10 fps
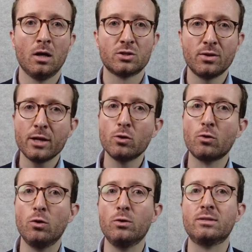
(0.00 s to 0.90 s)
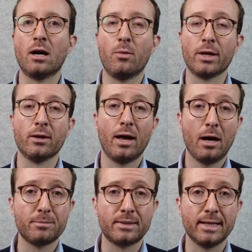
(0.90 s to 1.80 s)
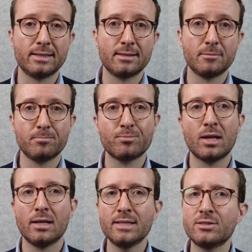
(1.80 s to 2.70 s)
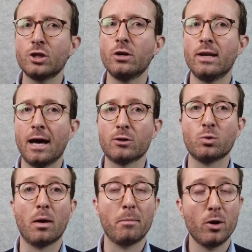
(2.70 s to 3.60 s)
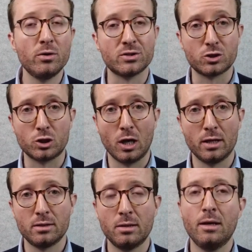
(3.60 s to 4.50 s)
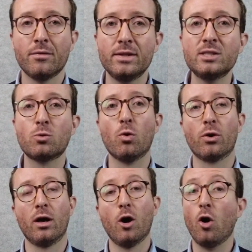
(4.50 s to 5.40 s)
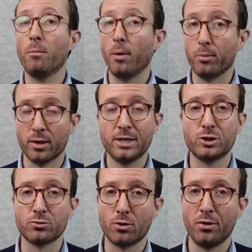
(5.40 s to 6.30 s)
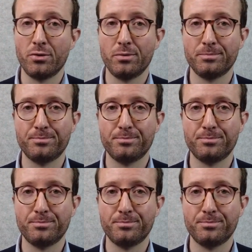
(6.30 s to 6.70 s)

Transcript: So that concludes our regular updates. Let's turn now to our bonus chart, this quarter on population growth.